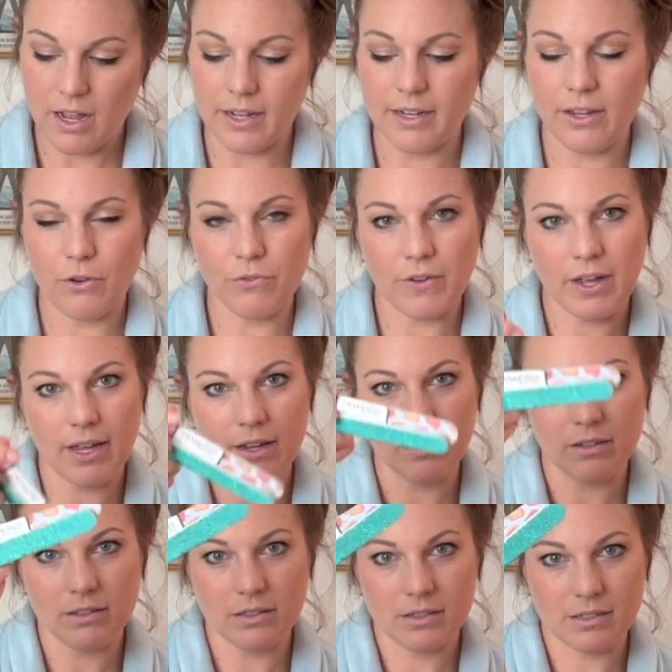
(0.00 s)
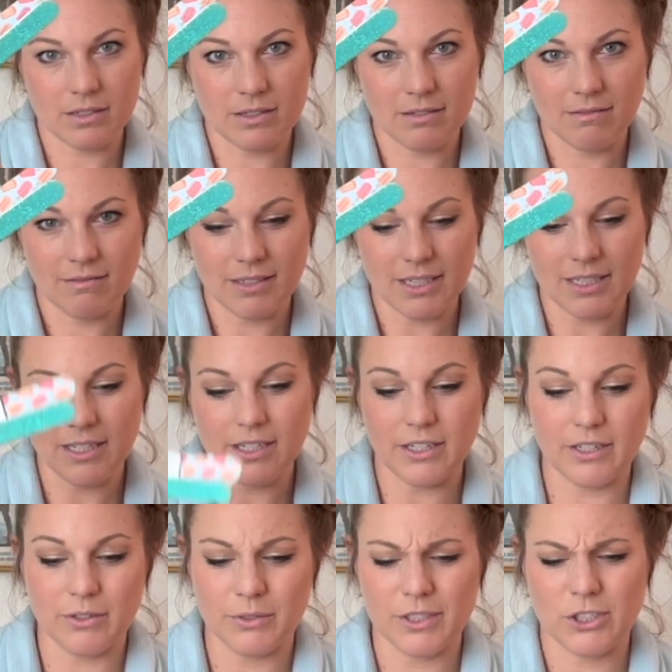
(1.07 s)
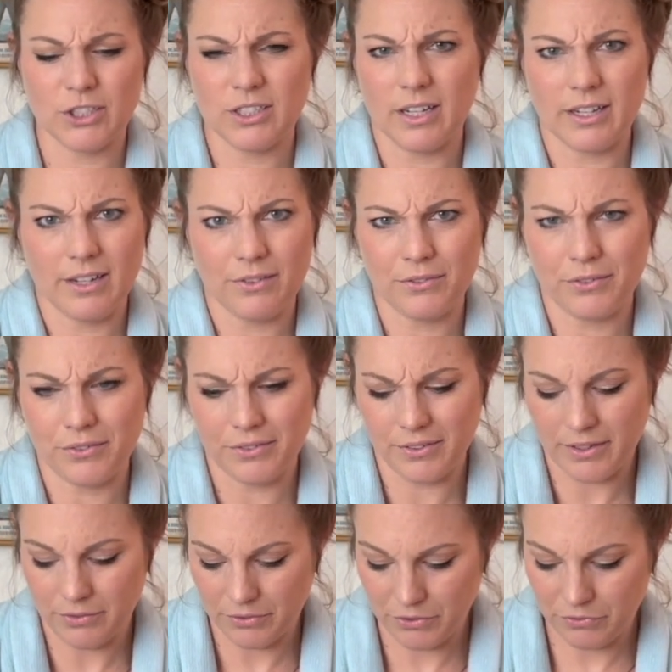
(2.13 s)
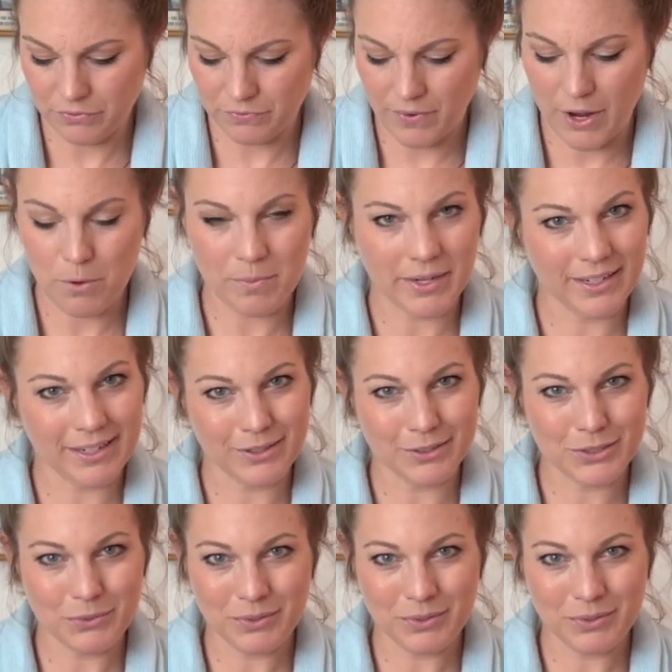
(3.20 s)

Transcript: nail files in here, which I never really ever file my nails